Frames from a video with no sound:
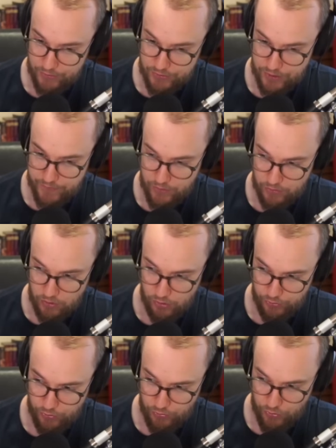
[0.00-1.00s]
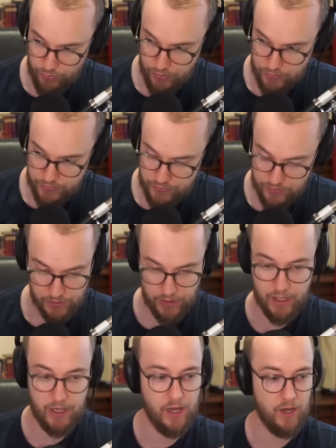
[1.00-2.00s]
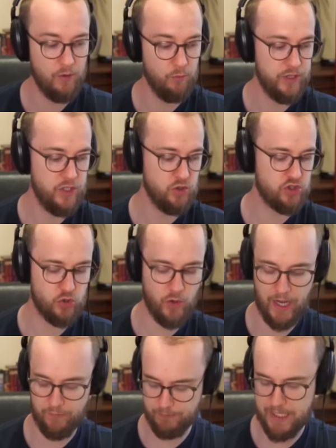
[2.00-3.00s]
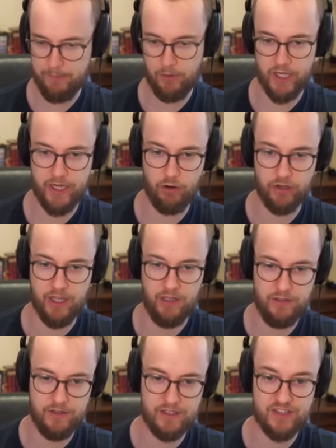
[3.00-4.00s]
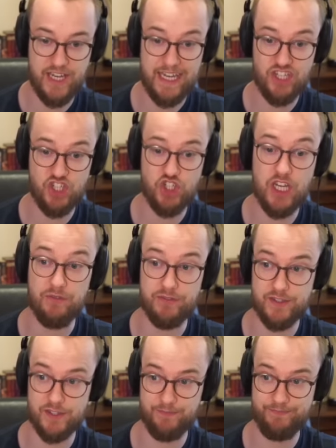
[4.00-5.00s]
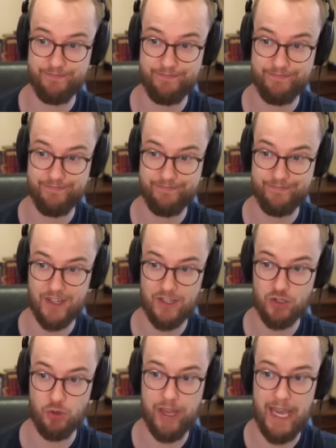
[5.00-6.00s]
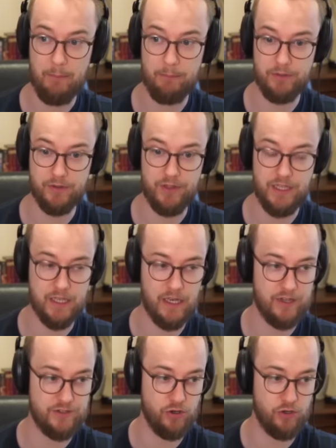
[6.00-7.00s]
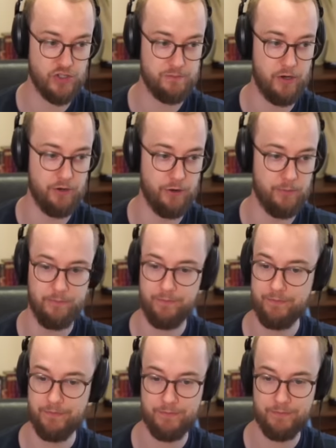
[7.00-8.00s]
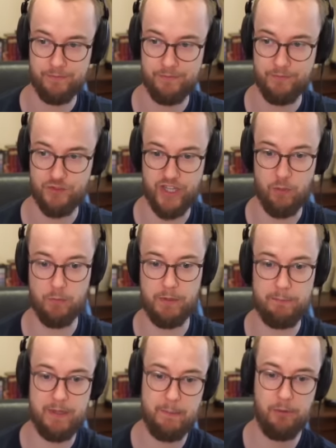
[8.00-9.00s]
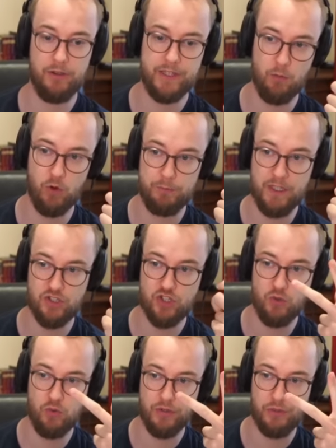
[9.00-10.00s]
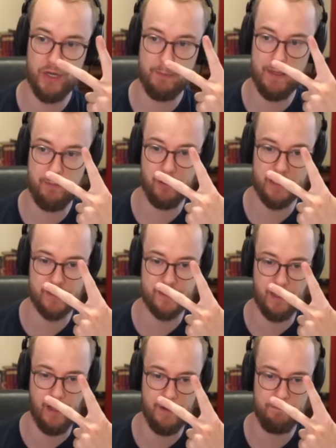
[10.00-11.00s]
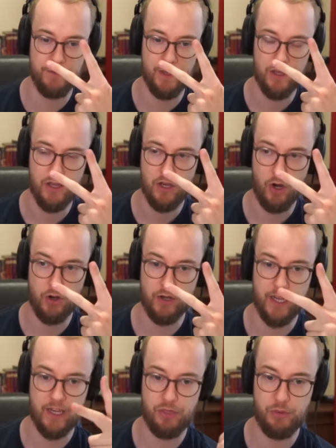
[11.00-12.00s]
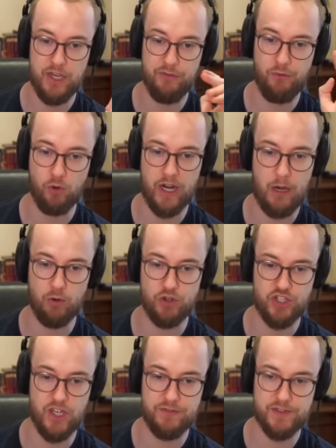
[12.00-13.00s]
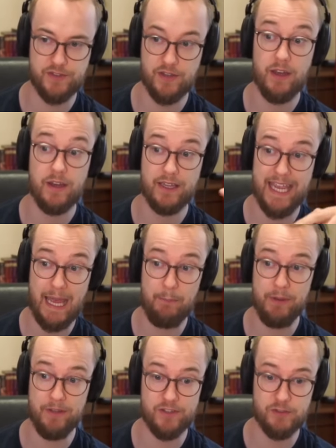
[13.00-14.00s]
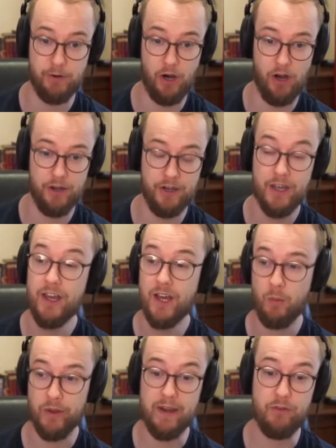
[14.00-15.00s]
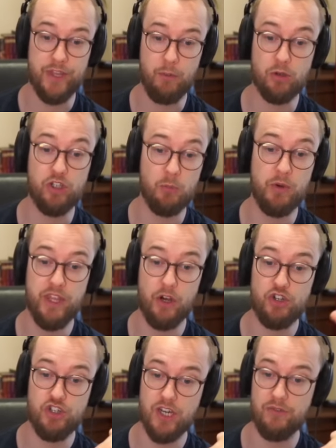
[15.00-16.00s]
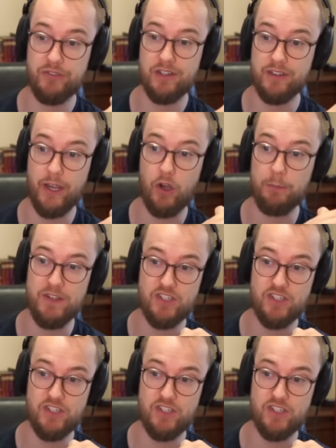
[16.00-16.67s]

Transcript: server called Kronos. We used to have people in our guild take shifts to camp the Azshara spawner. So there would be people, there would be 2 or 3 people at a time on like 3-4 hour shifts, camping the spawn. Whenever they were done with their shift, there would